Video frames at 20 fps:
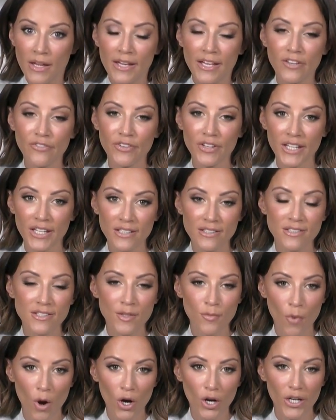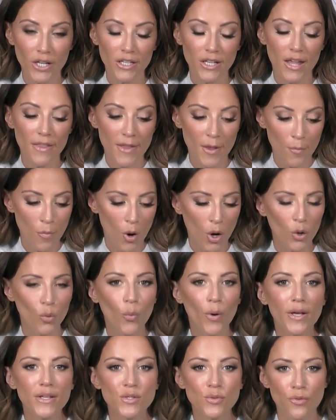if he hits the market and they part
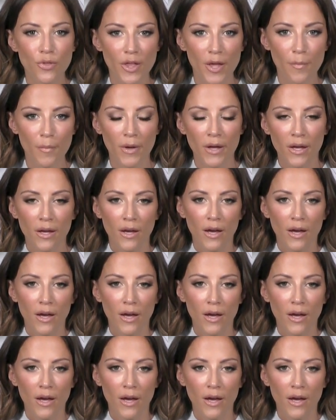ways with him.